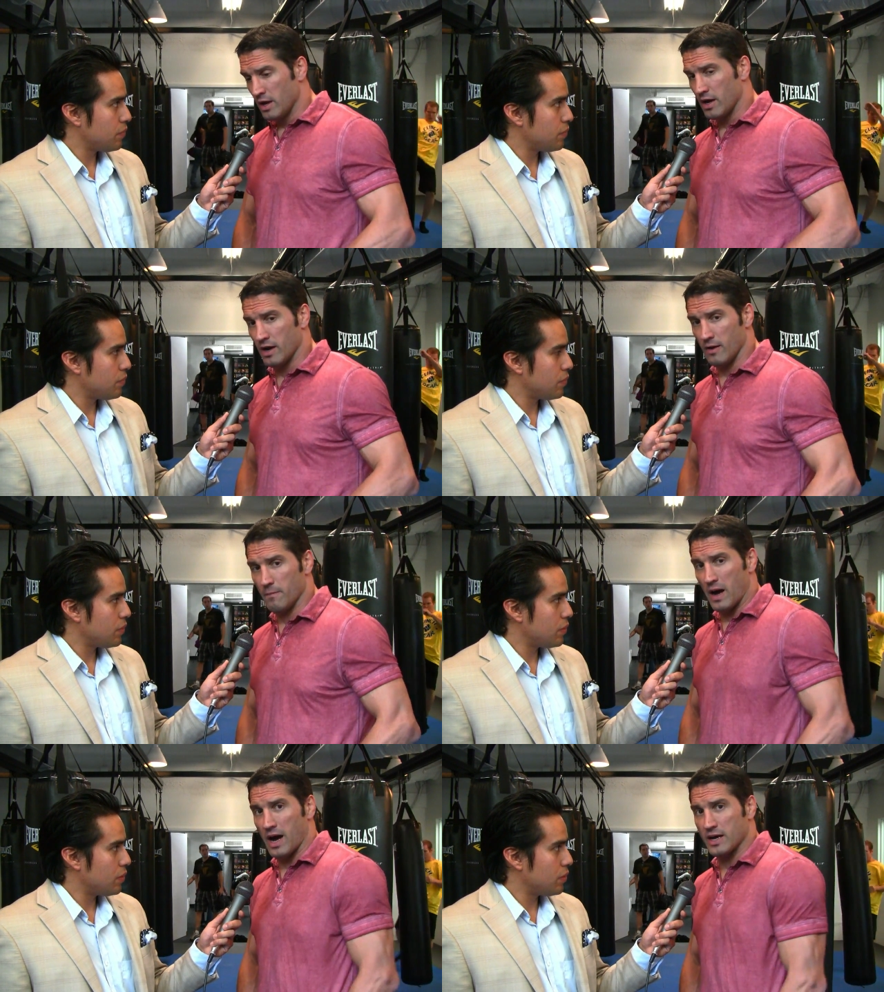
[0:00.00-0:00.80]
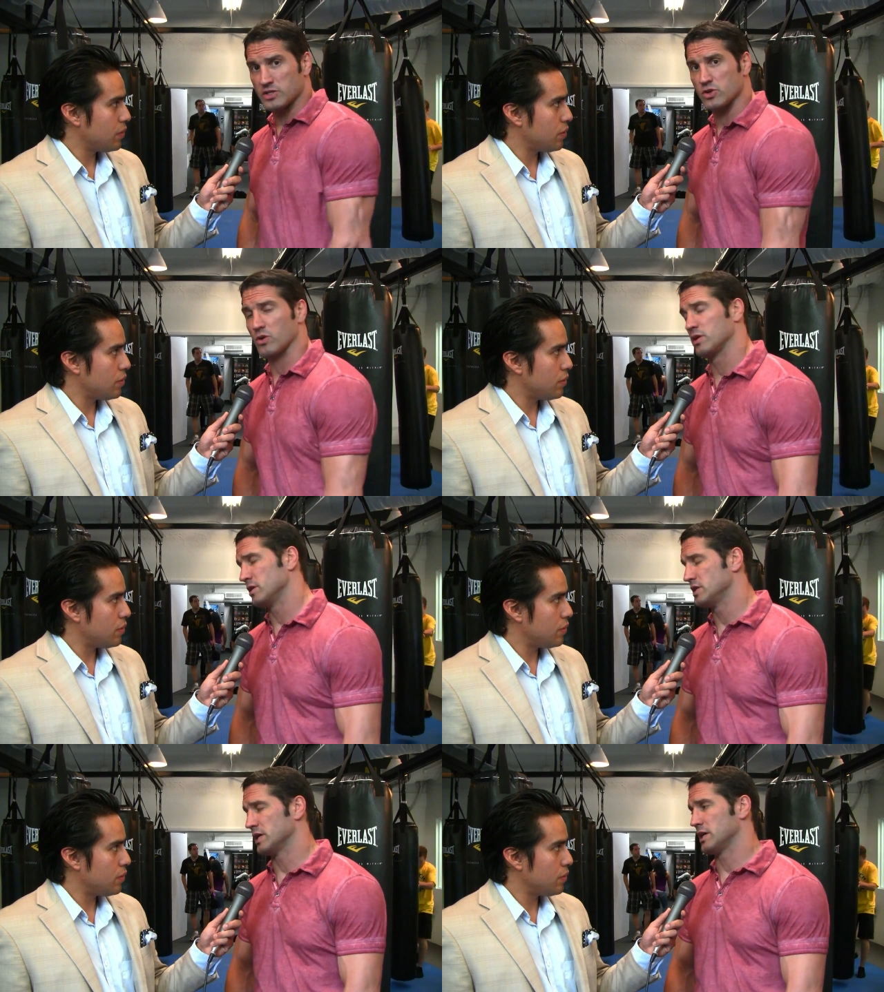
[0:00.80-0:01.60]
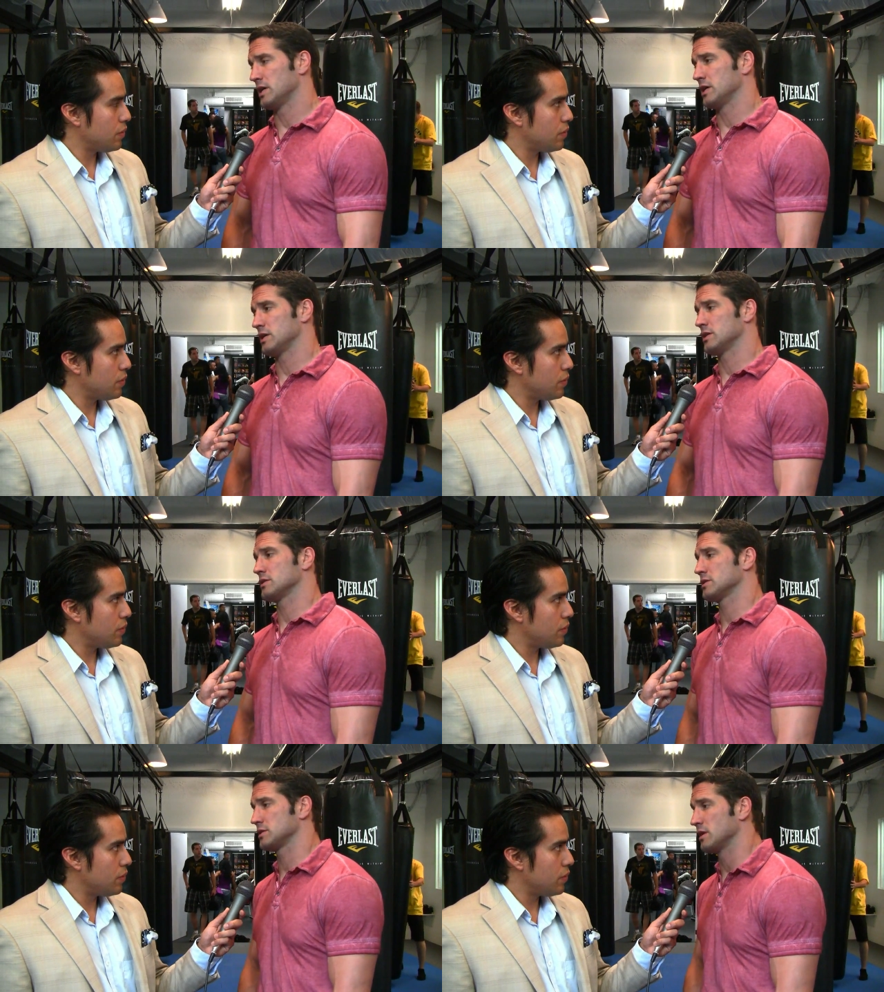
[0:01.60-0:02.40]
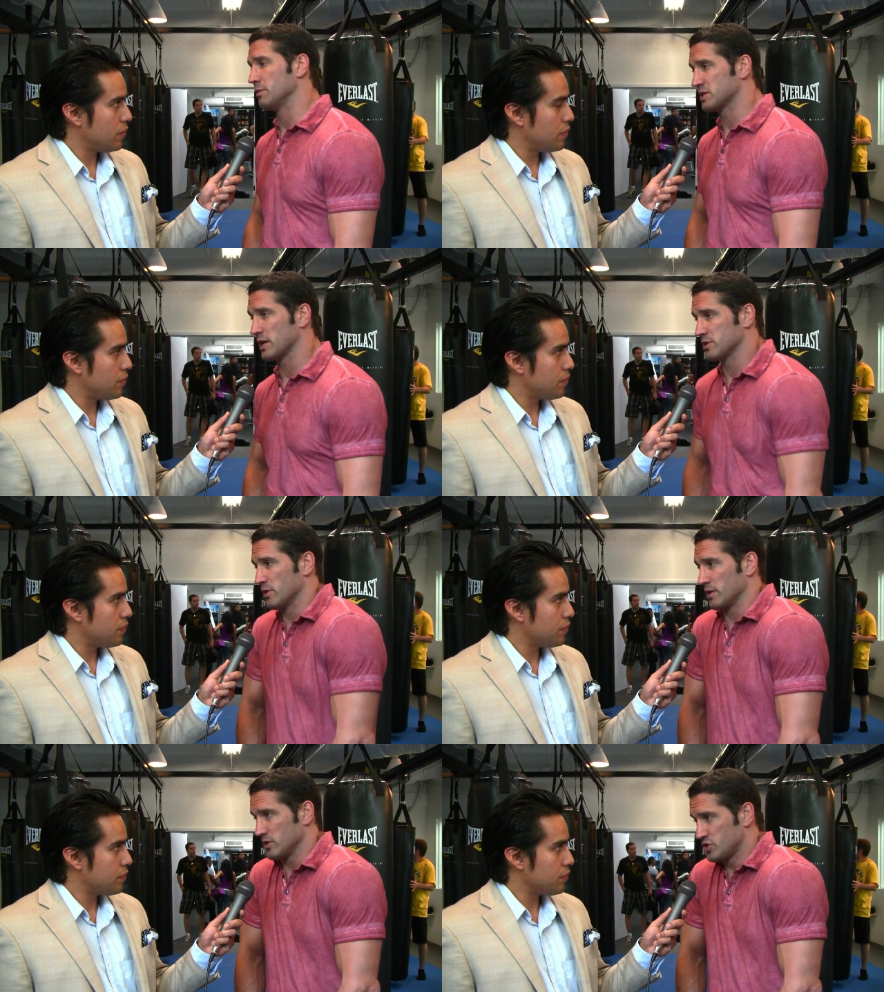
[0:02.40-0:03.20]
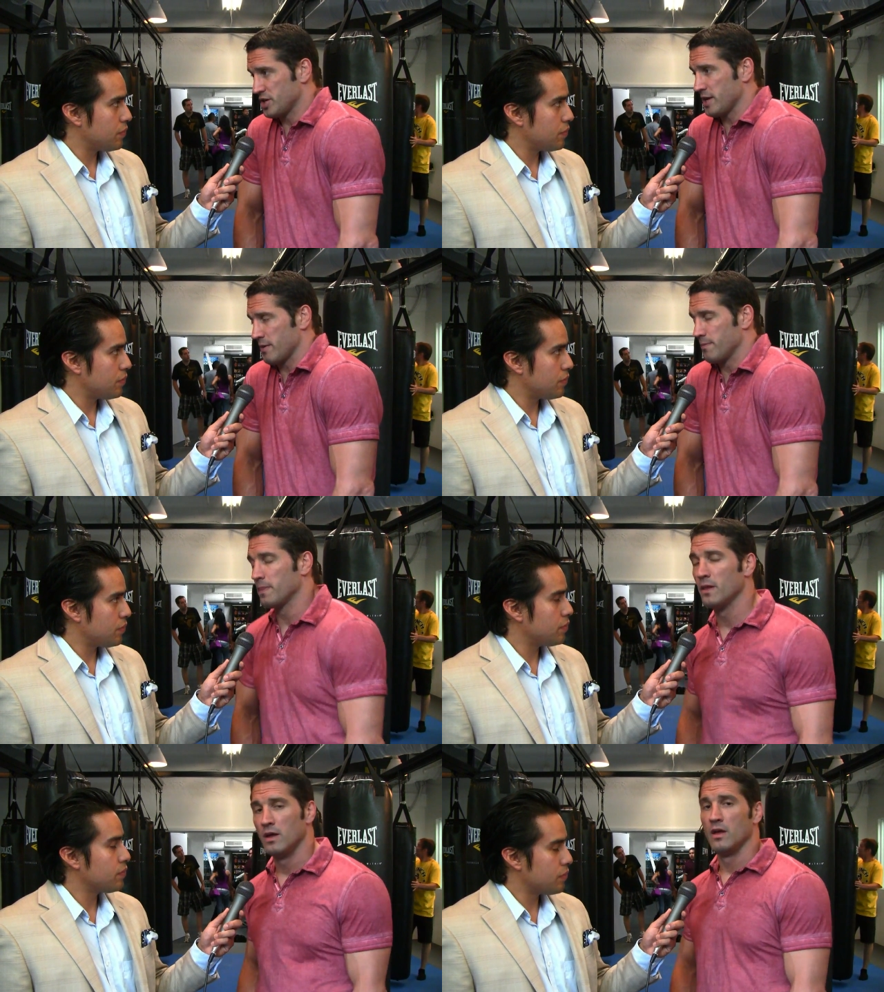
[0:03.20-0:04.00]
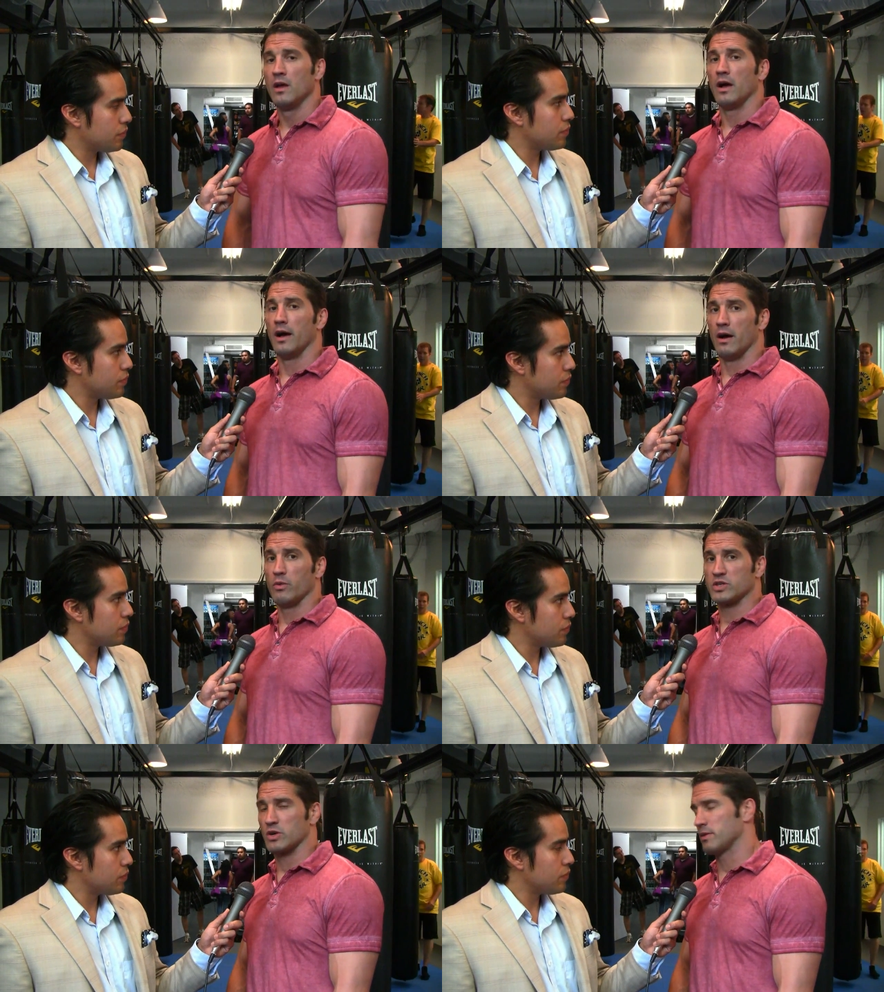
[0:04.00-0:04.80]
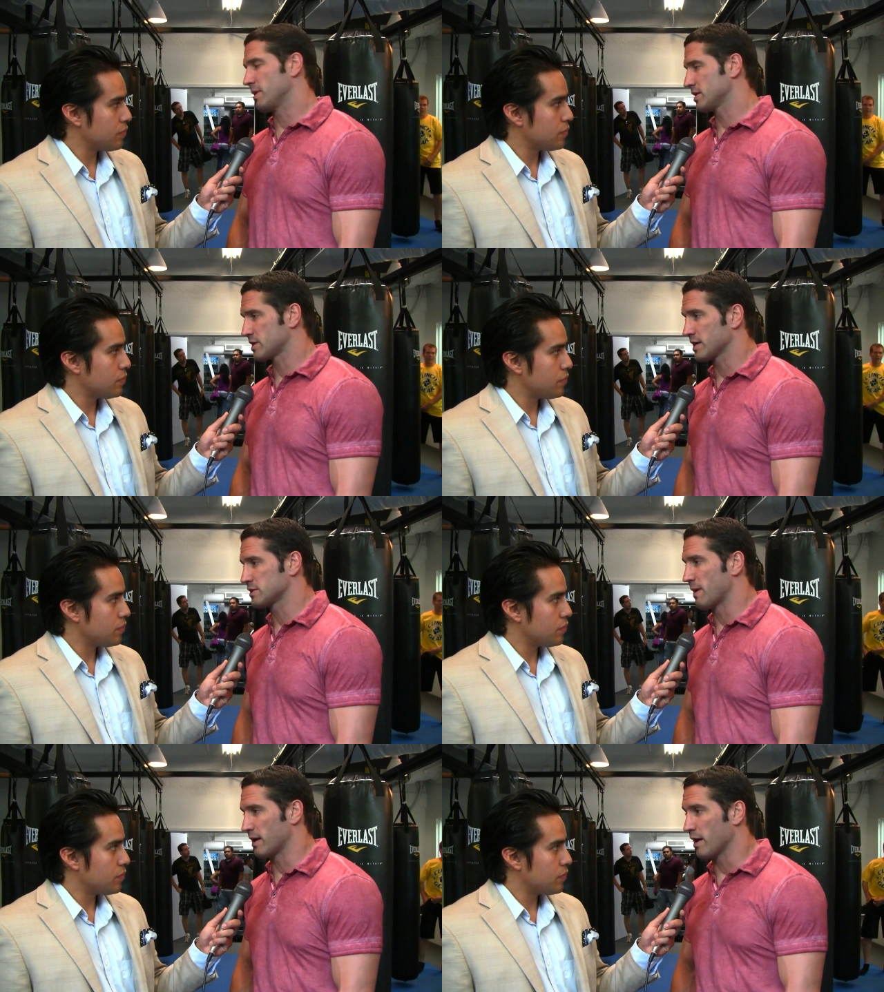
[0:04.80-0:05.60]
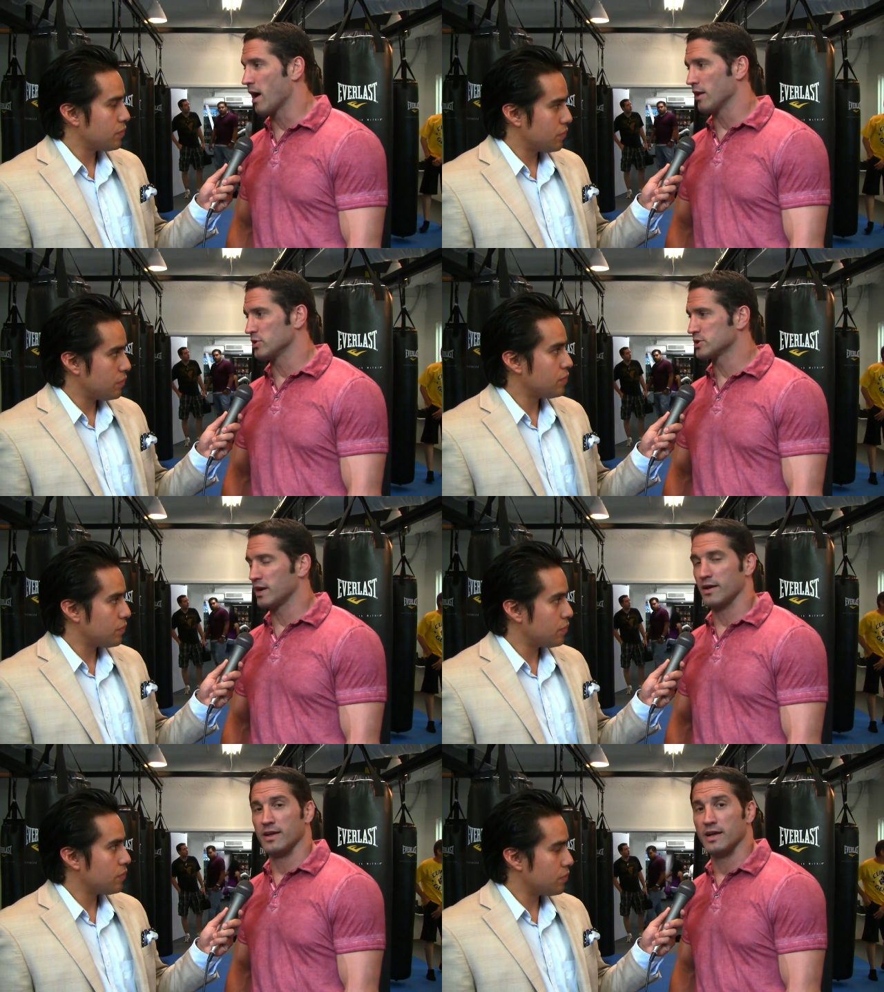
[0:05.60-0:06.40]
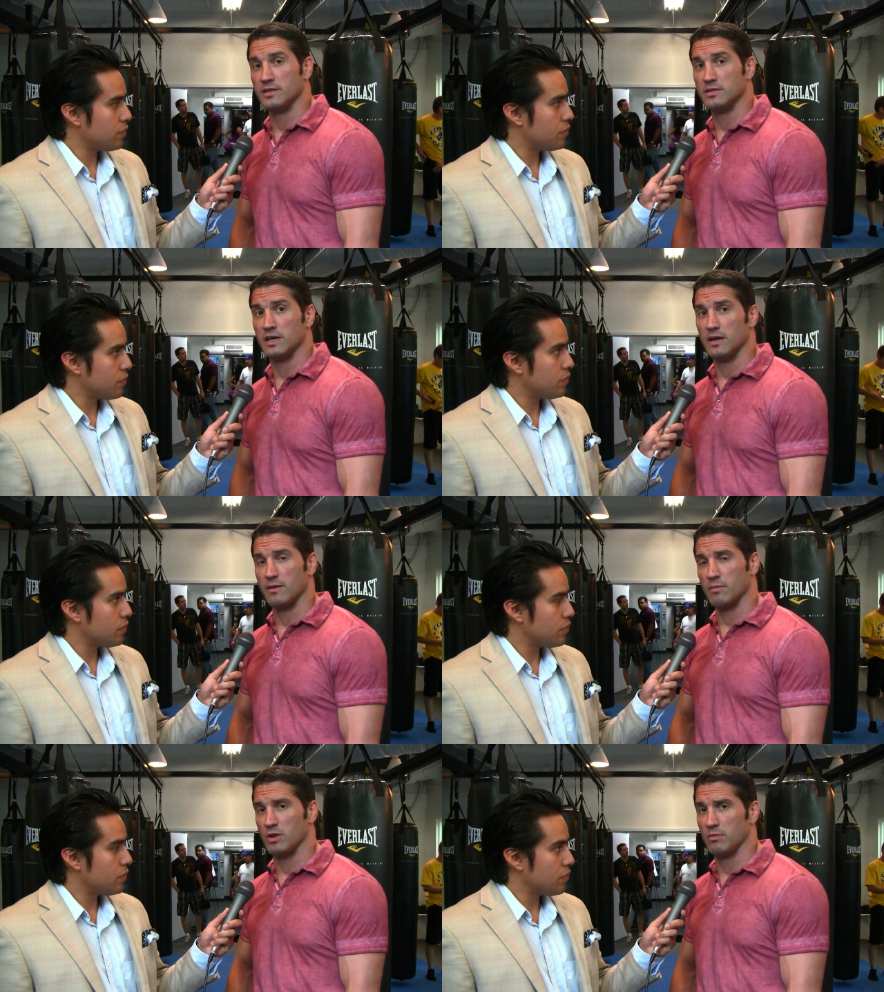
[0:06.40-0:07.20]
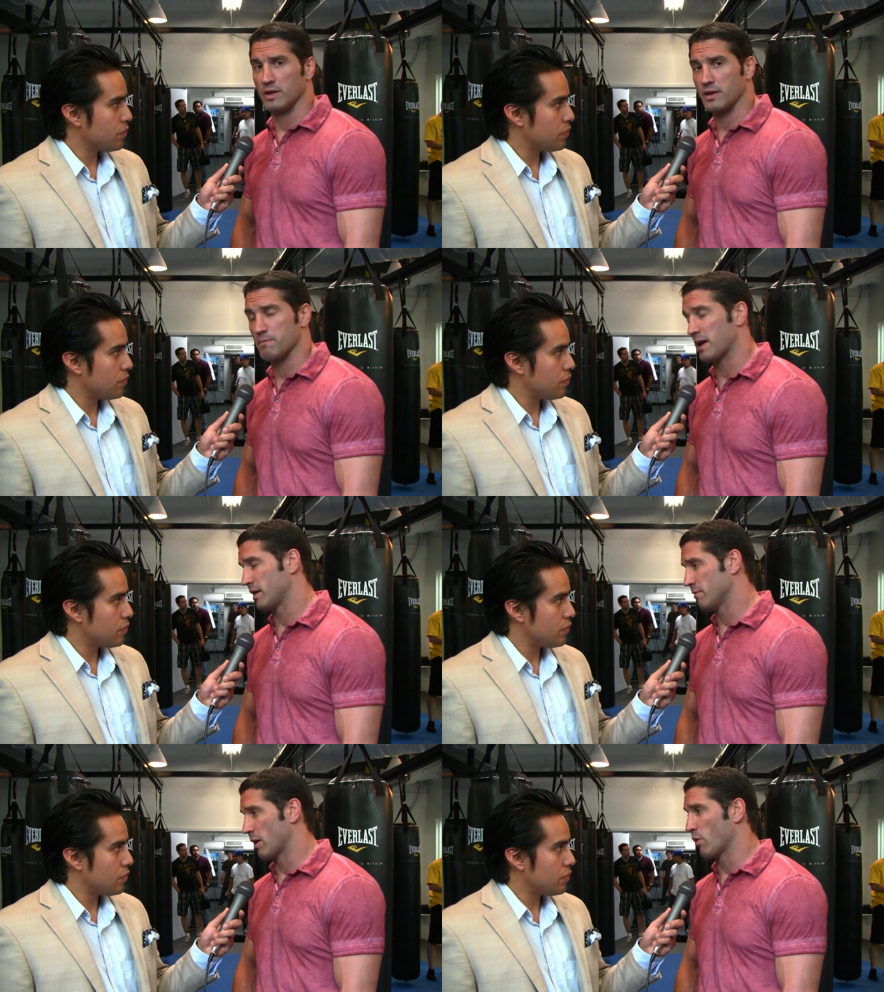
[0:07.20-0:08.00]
Speaker 1: um, I started, uh, you know, besides owning the gym, uh, which only makes X amount of dollars, uh, and uh, I'm a little bit competitive.